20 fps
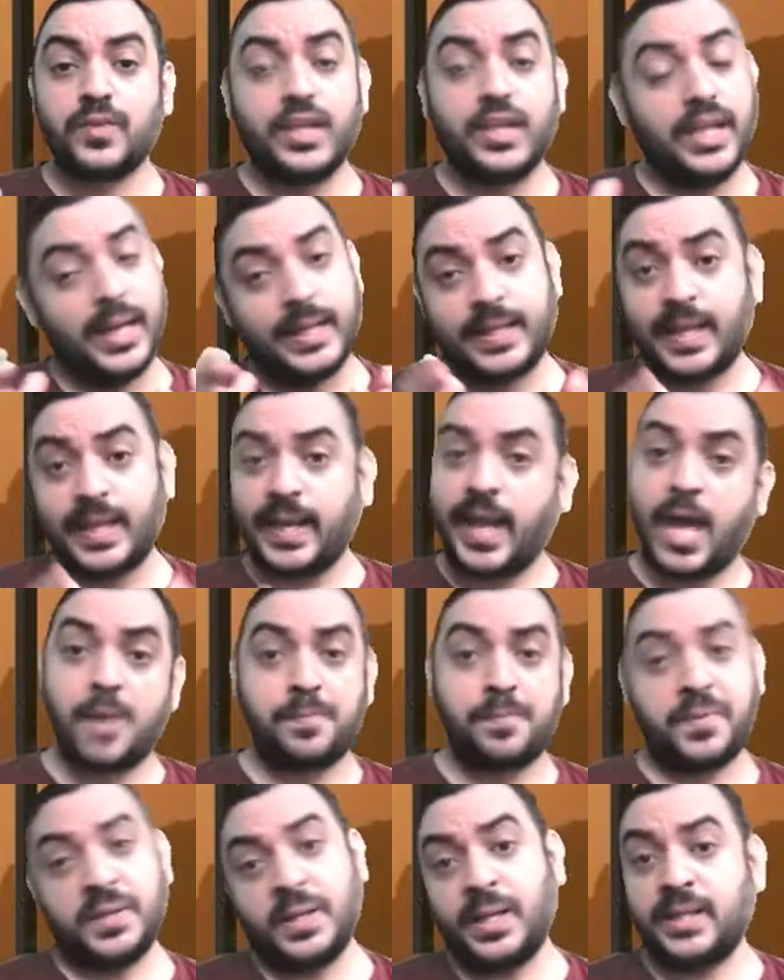It can
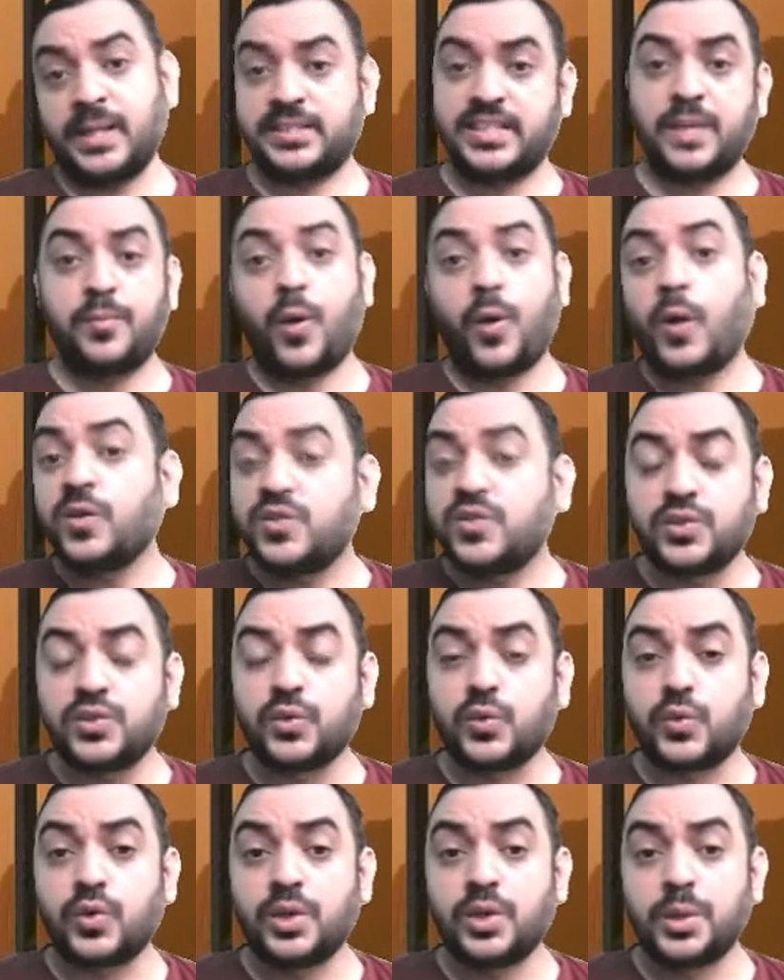happen in exam
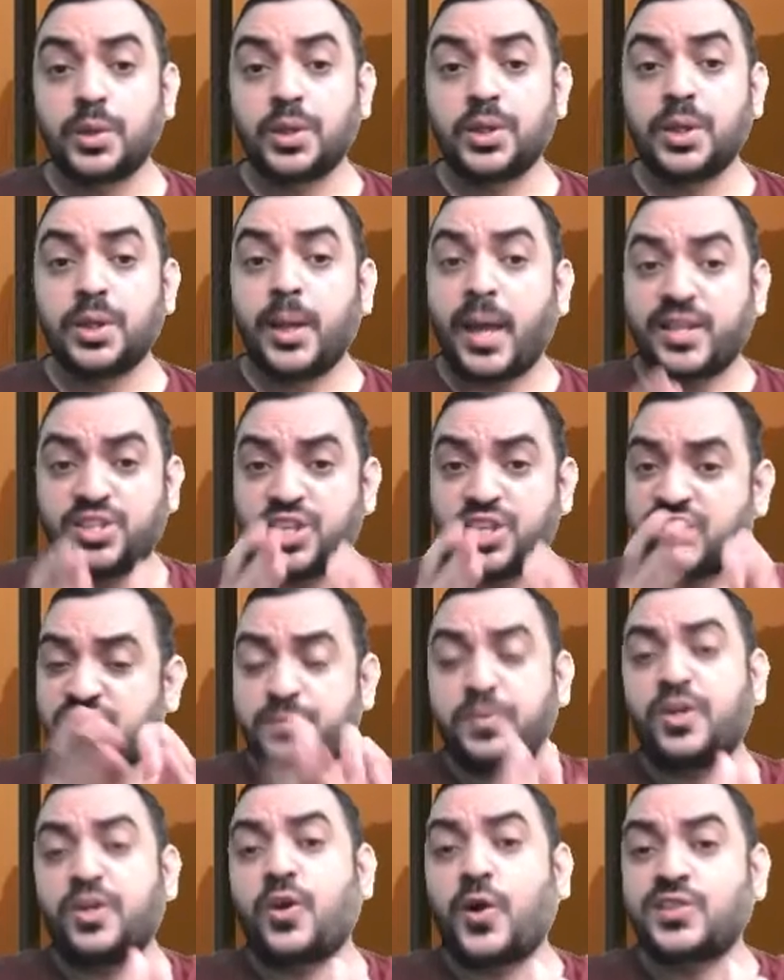also. Just
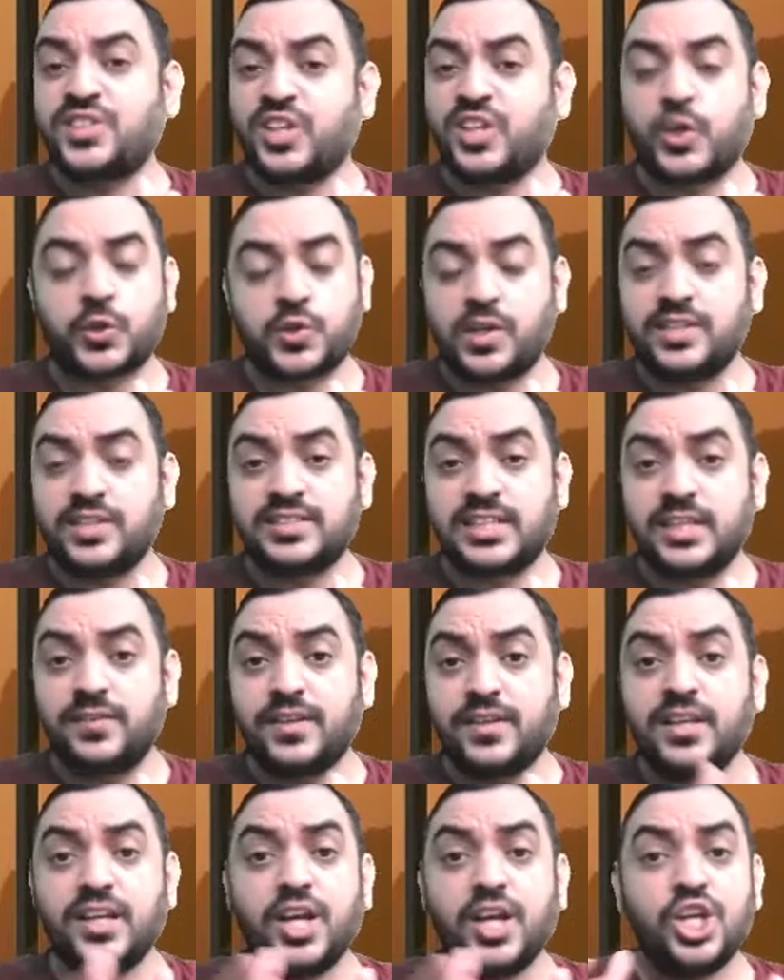because a question is
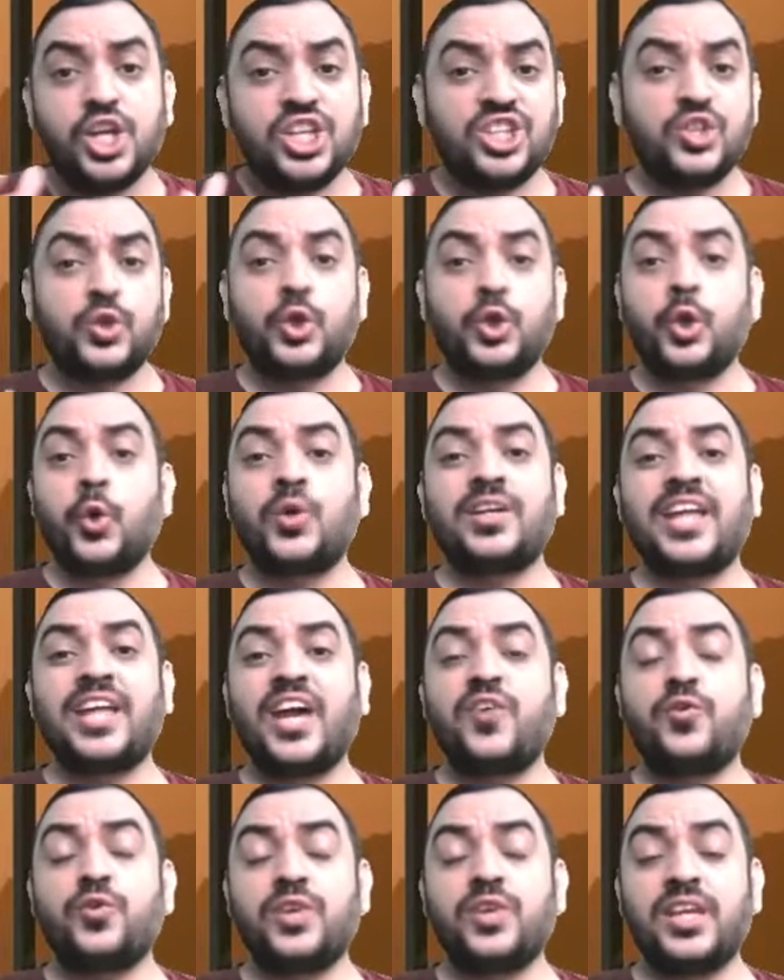given, you don't
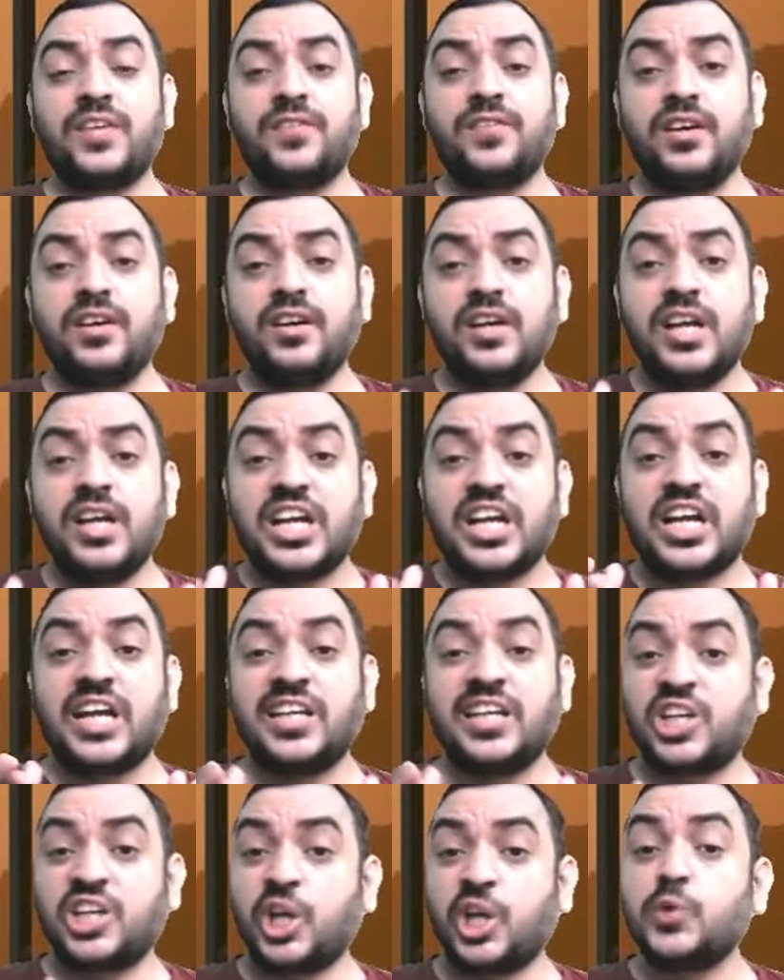have to give a
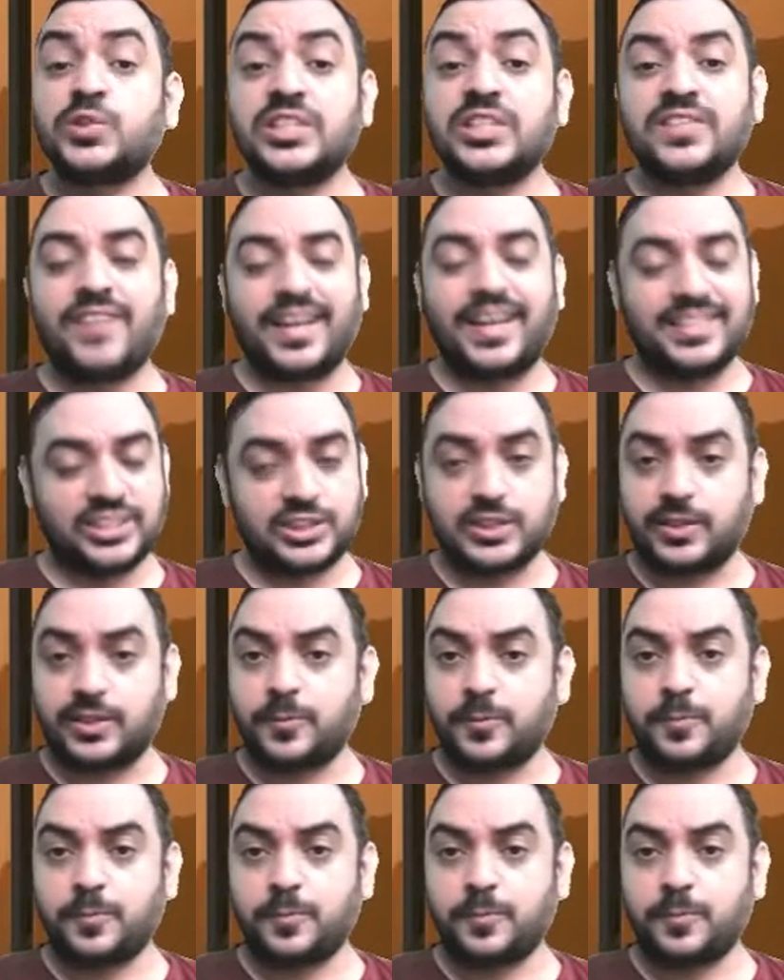conclusive answer.